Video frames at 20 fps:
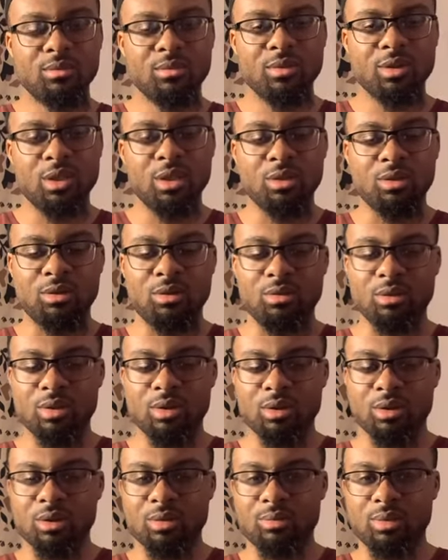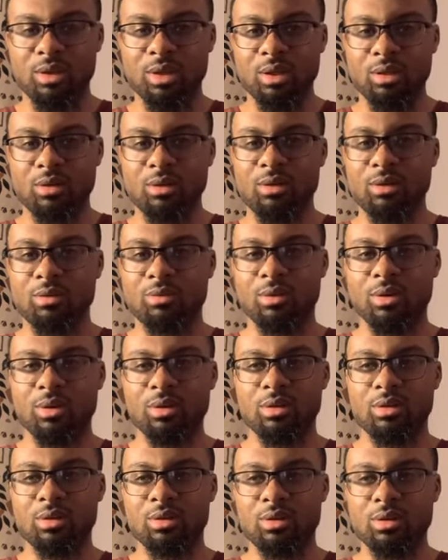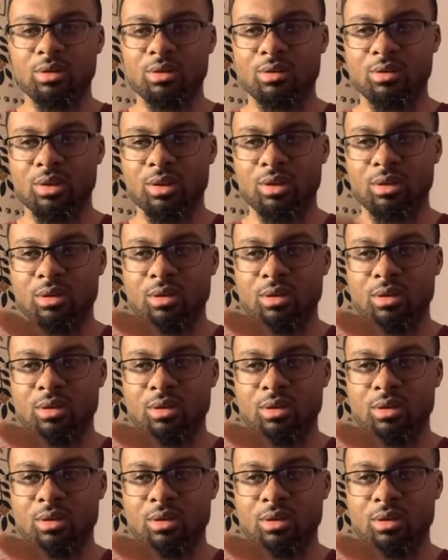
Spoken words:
Either you can complain along with it, and you can